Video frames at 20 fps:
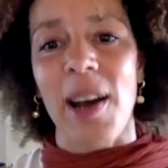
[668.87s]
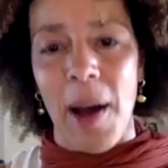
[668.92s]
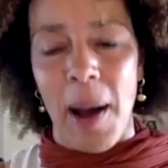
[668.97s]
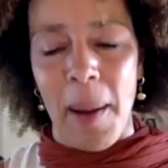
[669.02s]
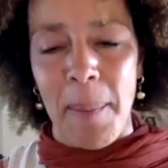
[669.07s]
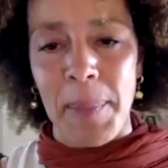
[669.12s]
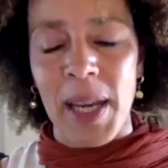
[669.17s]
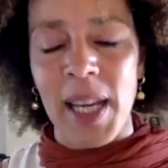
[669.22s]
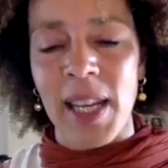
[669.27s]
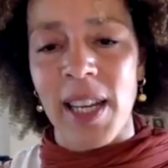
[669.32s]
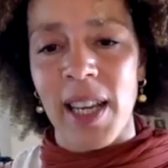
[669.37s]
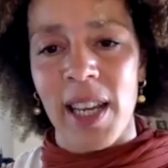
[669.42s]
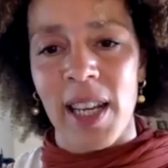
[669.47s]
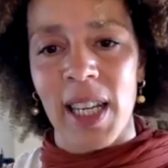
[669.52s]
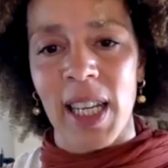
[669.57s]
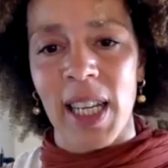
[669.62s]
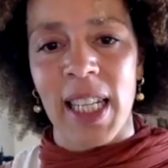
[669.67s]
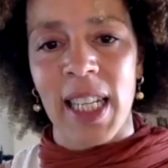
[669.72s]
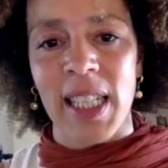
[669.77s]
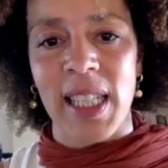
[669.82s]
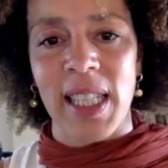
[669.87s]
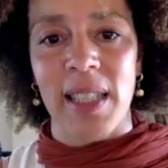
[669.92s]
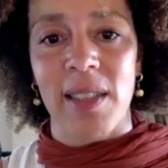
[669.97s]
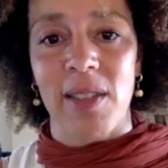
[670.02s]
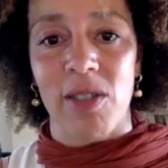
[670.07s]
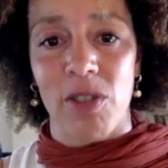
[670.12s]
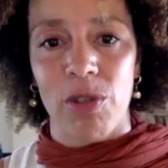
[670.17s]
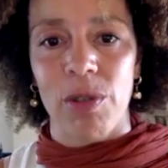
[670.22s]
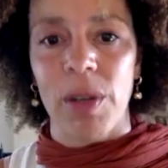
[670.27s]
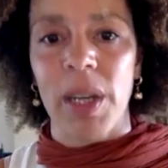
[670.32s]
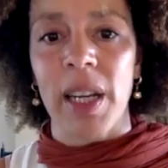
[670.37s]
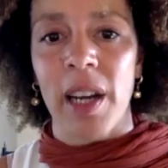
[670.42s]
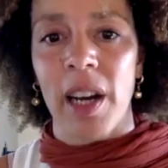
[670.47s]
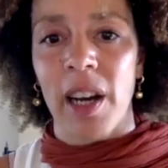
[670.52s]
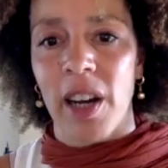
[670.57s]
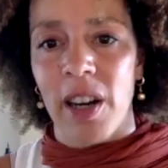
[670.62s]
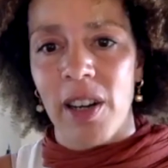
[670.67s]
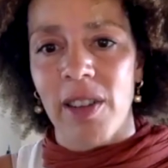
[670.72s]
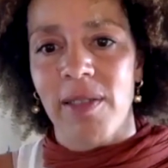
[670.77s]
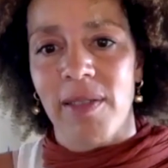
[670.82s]
immediately
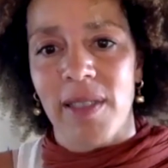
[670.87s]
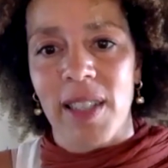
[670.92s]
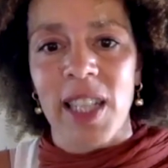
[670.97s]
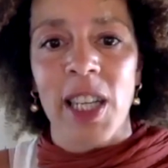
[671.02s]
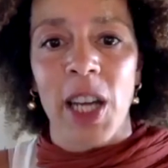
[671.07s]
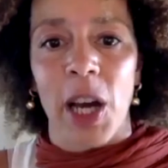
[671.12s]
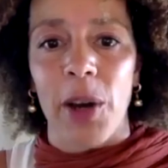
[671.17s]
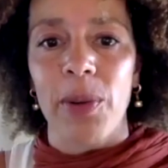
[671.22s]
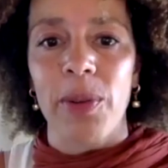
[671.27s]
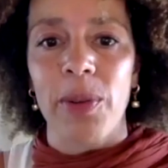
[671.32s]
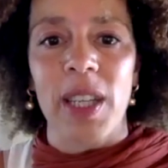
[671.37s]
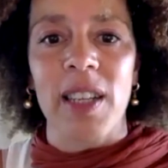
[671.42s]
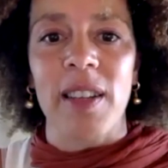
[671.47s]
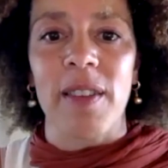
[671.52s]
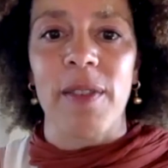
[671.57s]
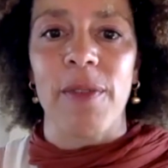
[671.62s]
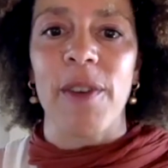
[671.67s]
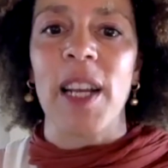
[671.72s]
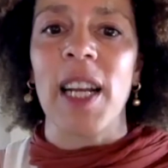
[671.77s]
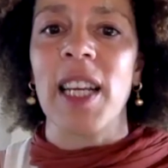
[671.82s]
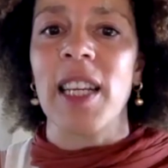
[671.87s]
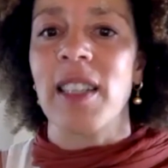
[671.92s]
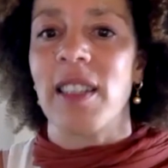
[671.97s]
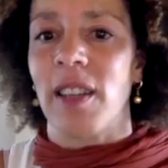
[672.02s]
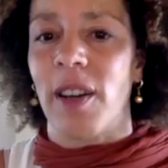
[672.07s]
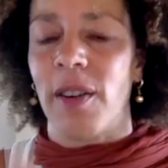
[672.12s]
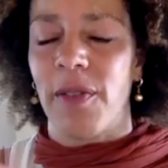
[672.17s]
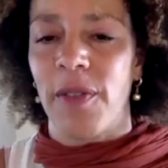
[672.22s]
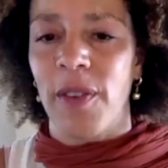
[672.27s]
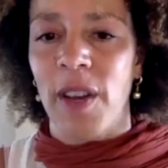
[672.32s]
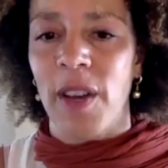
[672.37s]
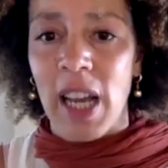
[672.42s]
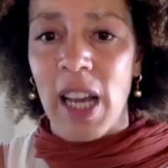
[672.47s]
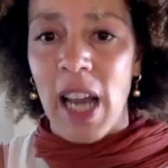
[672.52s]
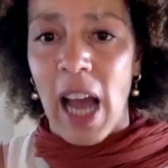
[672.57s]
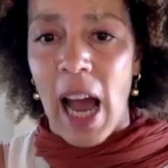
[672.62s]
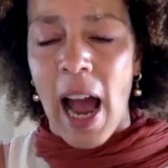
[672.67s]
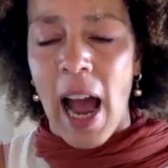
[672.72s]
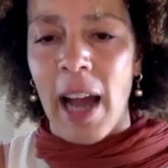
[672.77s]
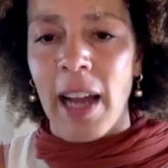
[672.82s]
trigger, you know, these feelings of
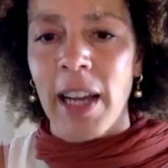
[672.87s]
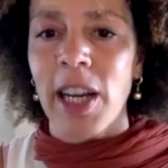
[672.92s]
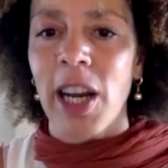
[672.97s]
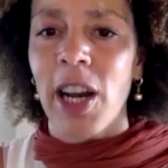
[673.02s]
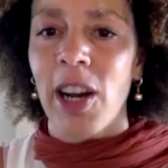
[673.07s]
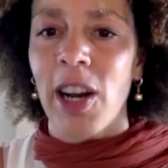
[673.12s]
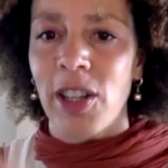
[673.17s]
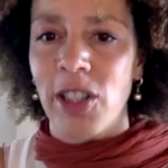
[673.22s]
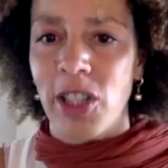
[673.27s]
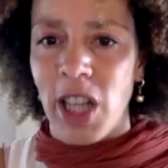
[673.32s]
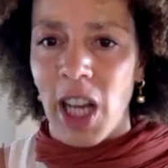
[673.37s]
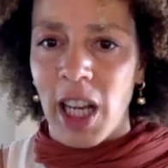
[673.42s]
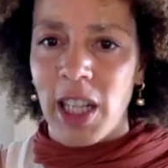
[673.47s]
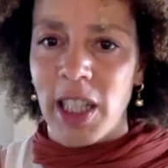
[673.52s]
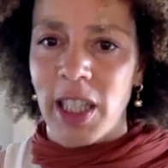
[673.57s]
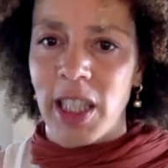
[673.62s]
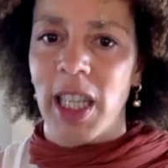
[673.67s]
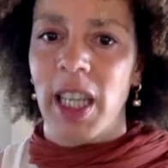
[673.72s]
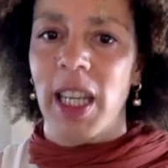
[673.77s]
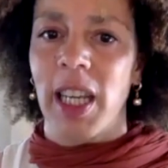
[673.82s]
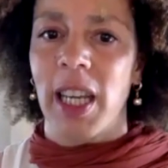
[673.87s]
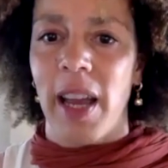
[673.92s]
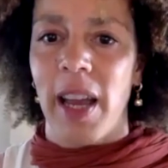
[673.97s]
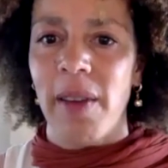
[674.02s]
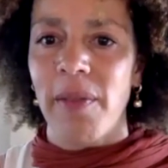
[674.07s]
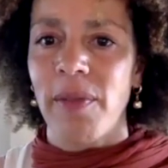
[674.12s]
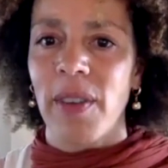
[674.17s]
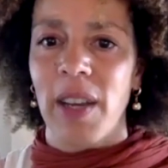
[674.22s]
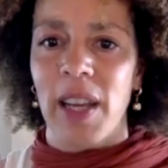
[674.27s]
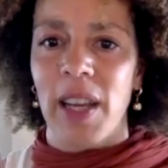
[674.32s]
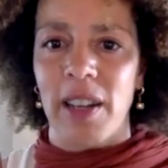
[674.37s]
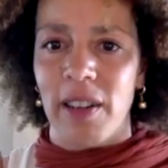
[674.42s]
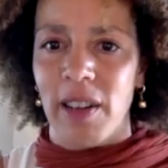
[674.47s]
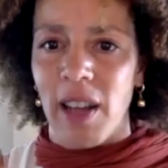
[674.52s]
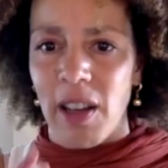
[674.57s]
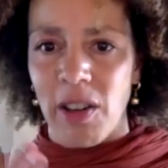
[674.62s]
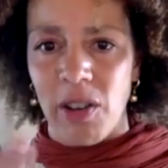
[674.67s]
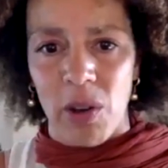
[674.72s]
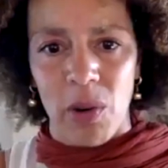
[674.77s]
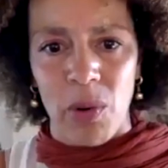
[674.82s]
anger, jealousy, envy,
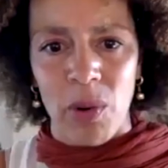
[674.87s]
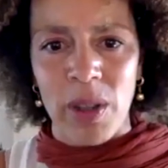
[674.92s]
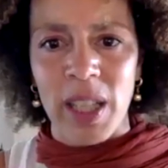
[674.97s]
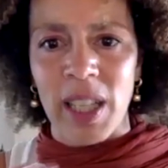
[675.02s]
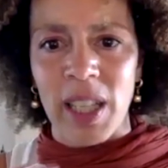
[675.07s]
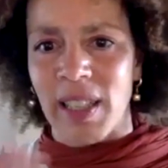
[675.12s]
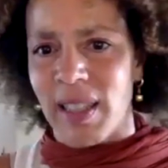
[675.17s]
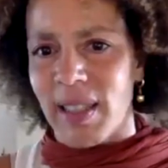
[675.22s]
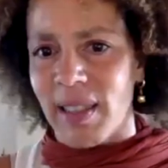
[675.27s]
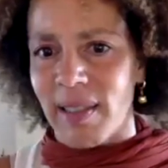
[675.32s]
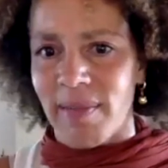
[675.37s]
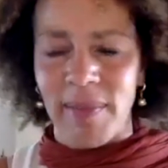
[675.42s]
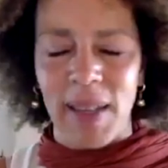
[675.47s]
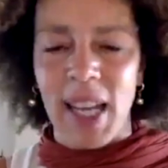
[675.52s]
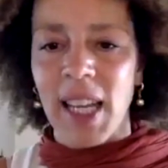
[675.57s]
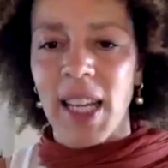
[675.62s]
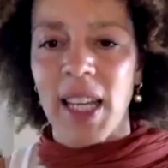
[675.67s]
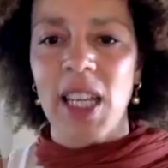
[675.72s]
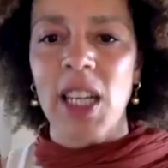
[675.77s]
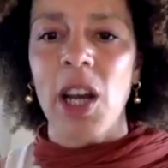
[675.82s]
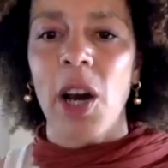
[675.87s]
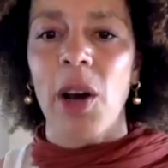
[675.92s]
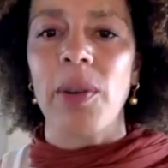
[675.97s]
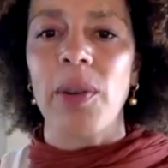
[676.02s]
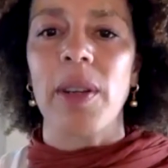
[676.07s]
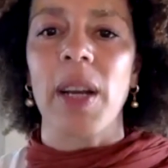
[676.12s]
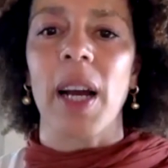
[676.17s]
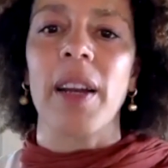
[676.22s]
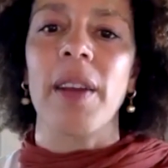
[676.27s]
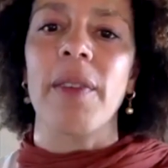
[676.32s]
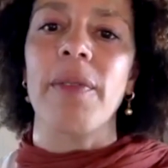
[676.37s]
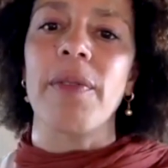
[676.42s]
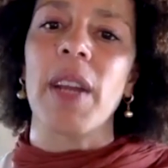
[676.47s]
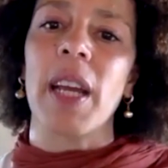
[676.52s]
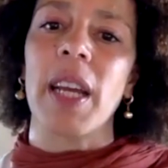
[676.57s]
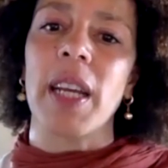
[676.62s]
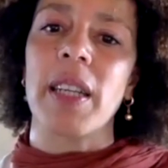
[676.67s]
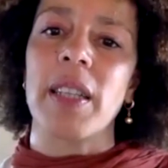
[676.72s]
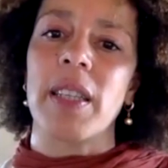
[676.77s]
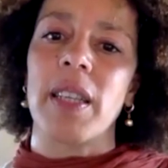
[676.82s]
and all these, you know, kind of
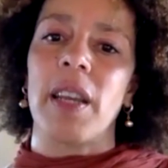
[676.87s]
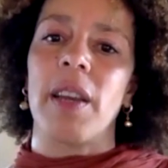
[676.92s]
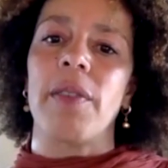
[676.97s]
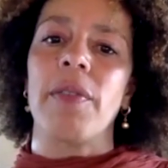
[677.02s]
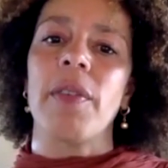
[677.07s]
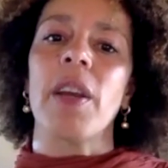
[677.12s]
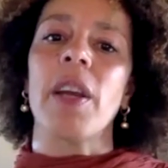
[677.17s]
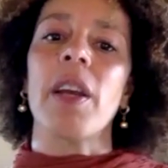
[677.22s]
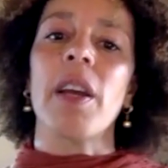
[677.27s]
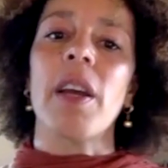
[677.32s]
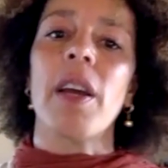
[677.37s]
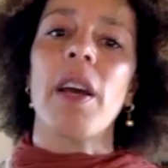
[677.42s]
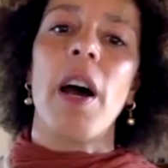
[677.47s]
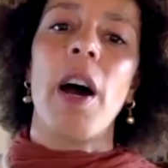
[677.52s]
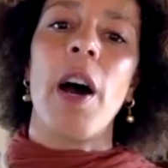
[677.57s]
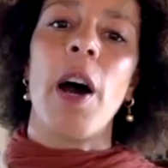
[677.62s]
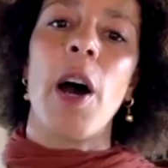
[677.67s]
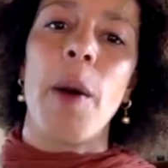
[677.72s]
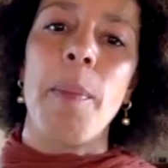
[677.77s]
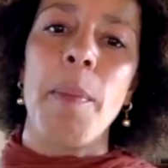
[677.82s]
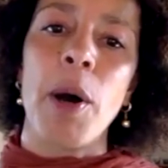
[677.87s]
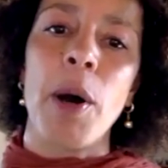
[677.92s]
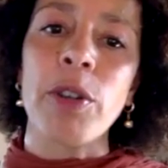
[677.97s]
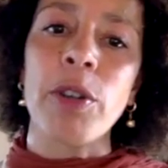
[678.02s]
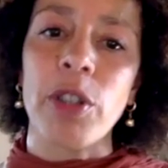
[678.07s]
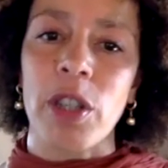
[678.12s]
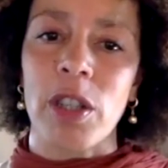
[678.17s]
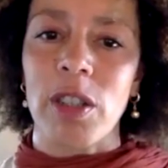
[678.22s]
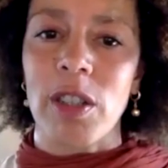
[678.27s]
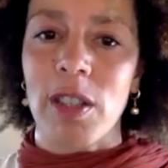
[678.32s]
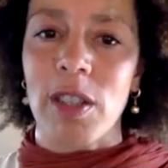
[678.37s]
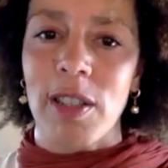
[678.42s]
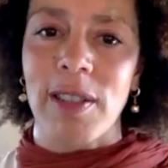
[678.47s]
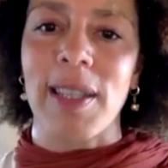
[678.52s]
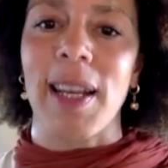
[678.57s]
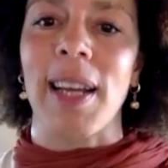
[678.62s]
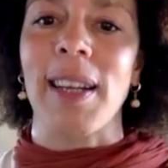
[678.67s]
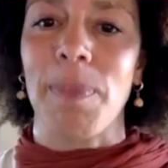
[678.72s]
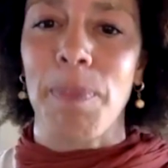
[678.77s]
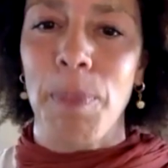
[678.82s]
negative emotions, because
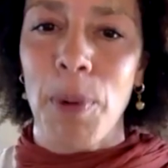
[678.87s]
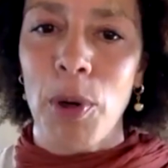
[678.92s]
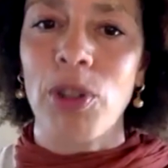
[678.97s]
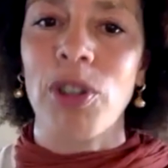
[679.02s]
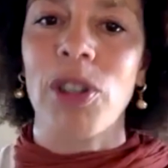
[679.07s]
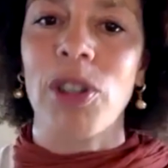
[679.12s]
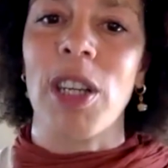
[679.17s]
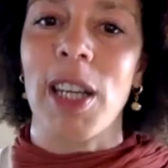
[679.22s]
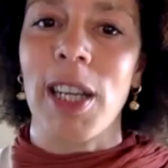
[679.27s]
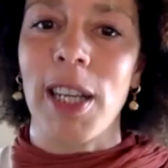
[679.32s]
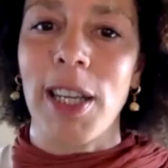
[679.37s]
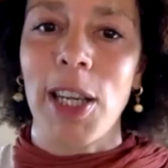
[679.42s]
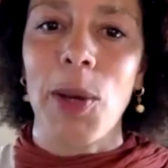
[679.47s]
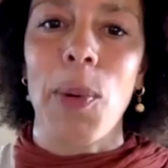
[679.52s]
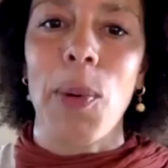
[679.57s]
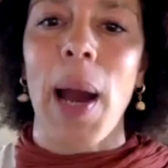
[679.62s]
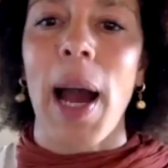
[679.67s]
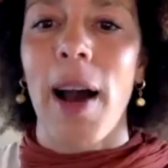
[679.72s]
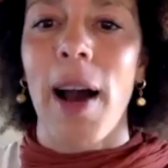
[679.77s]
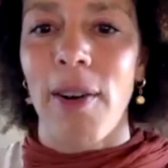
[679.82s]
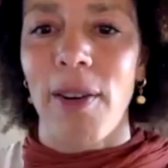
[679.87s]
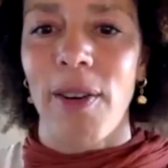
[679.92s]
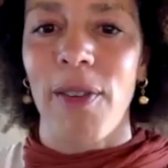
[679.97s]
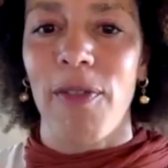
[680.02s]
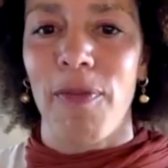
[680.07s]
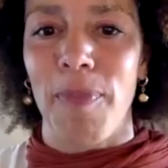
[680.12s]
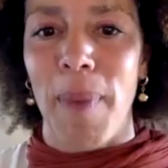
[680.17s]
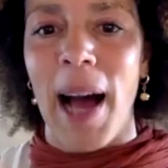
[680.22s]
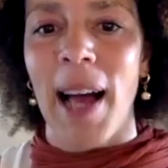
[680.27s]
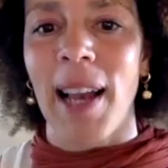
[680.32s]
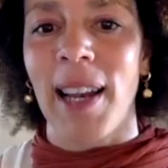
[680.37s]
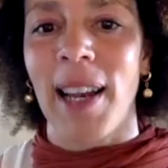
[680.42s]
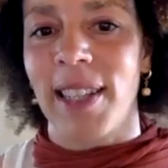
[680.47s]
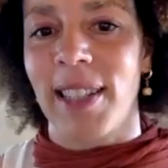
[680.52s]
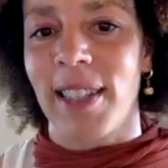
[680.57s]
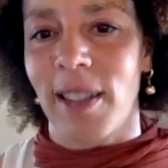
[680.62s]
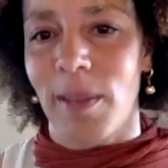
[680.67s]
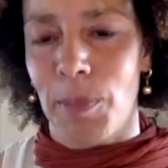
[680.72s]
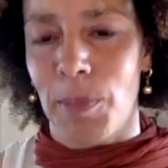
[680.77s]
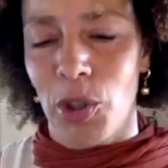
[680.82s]
that's pushing you out of
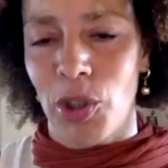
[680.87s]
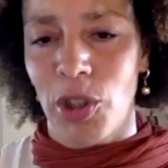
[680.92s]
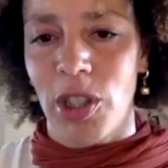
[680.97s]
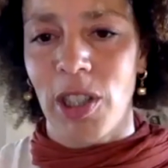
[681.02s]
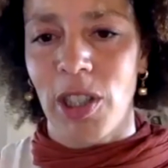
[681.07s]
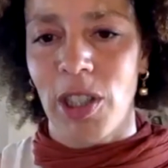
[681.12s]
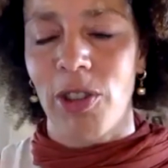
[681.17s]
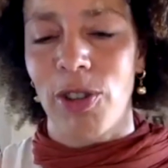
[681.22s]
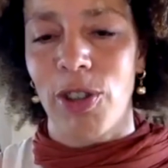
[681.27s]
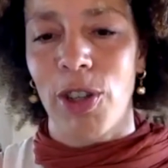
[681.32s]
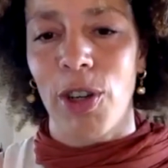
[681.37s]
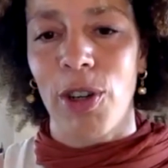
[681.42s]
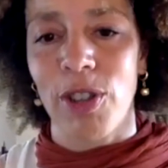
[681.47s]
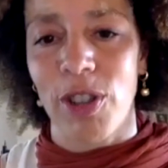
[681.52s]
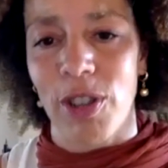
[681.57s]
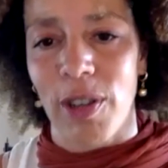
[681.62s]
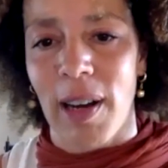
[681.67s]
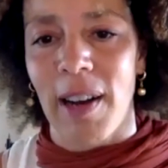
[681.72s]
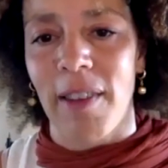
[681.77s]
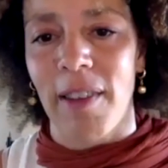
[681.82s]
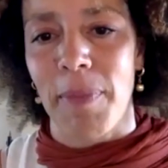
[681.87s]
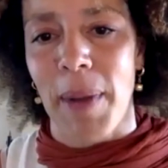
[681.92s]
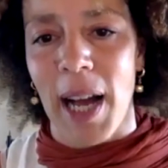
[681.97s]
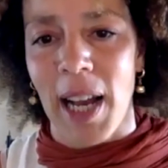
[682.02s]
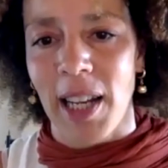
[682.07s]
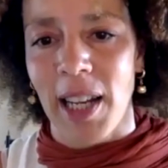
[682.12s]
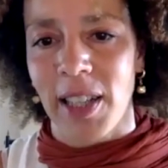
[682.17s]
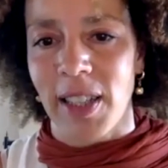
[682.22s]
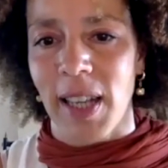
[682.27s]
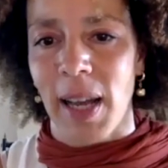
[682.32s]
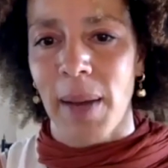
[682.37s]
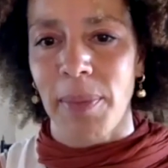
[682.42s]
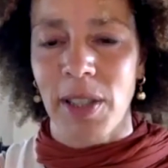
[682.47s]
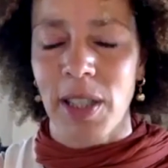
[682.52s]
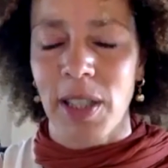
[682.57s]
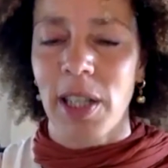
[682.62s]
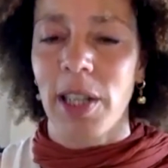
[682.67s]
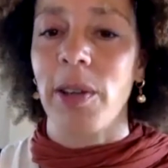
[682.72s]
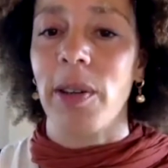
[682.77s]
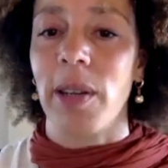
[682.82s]
balance, pushing your dosha out of balance.
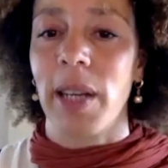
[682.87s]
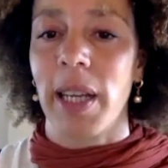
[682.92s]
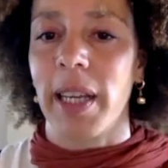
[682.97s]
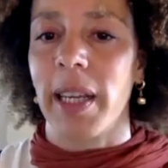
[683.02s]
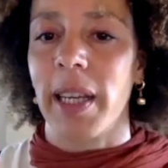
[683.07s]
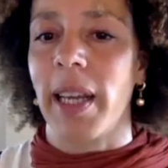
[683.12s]
Absolutely,